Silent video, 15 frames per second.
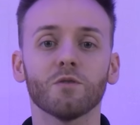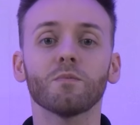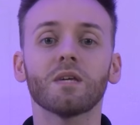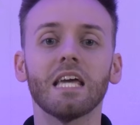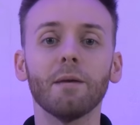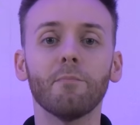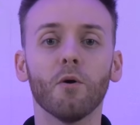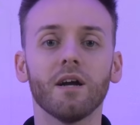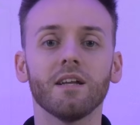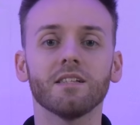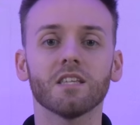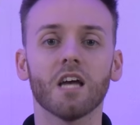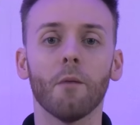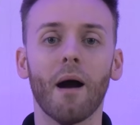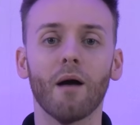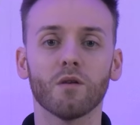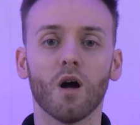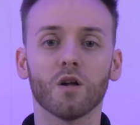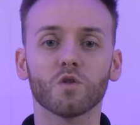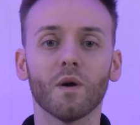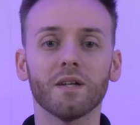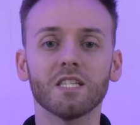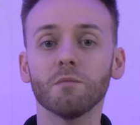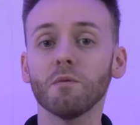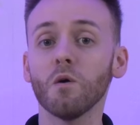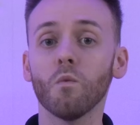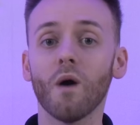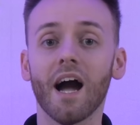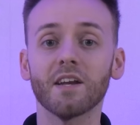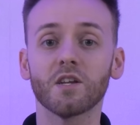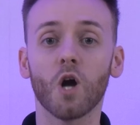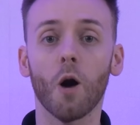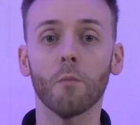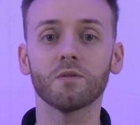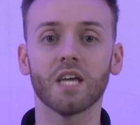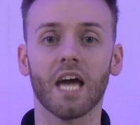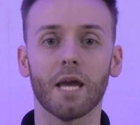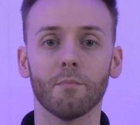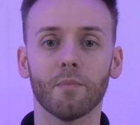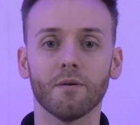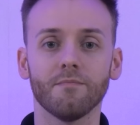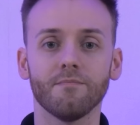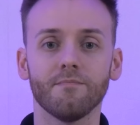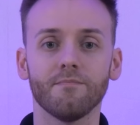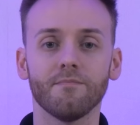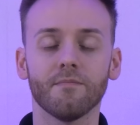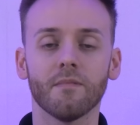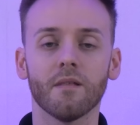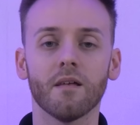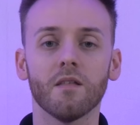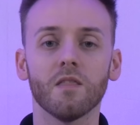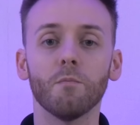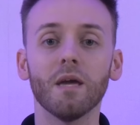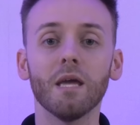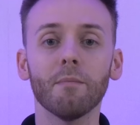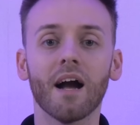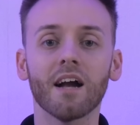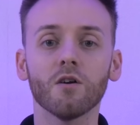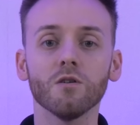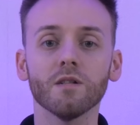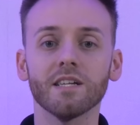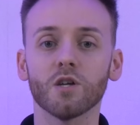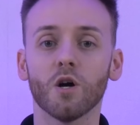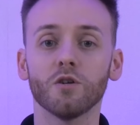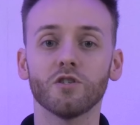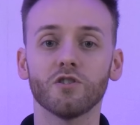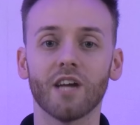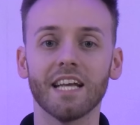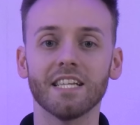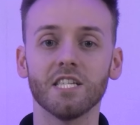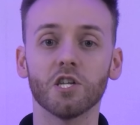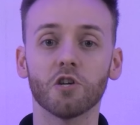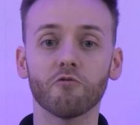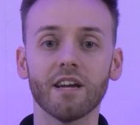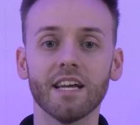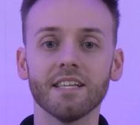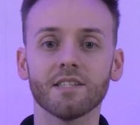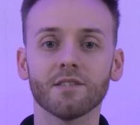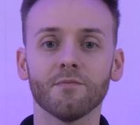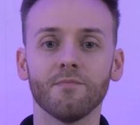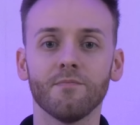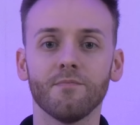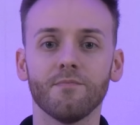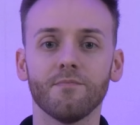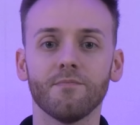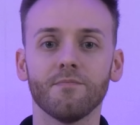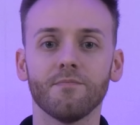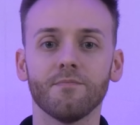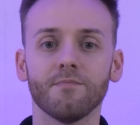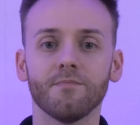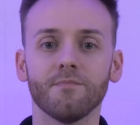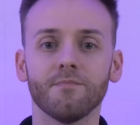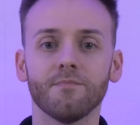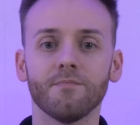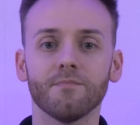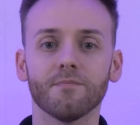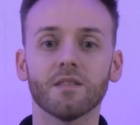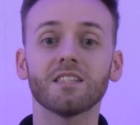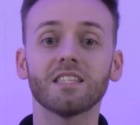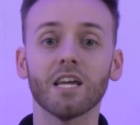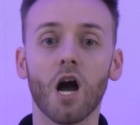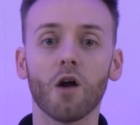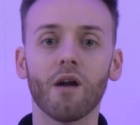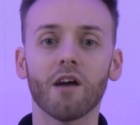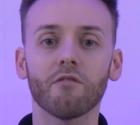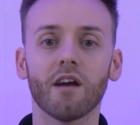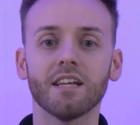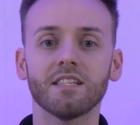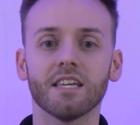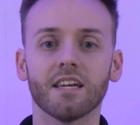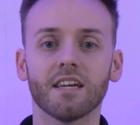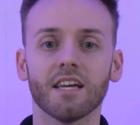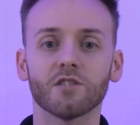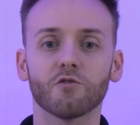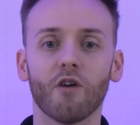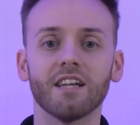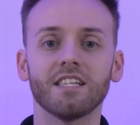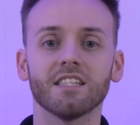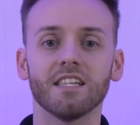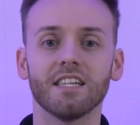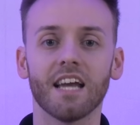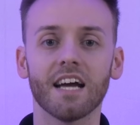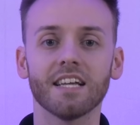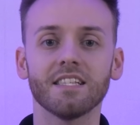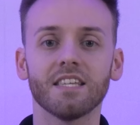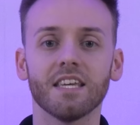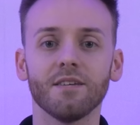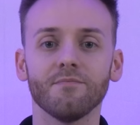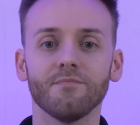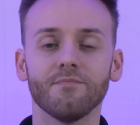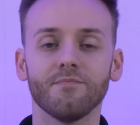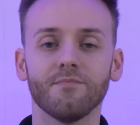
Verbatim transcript: some key points about our 20mm wide cob tape. The beam angle is 180 degrees, the CRI rating is greater than 90,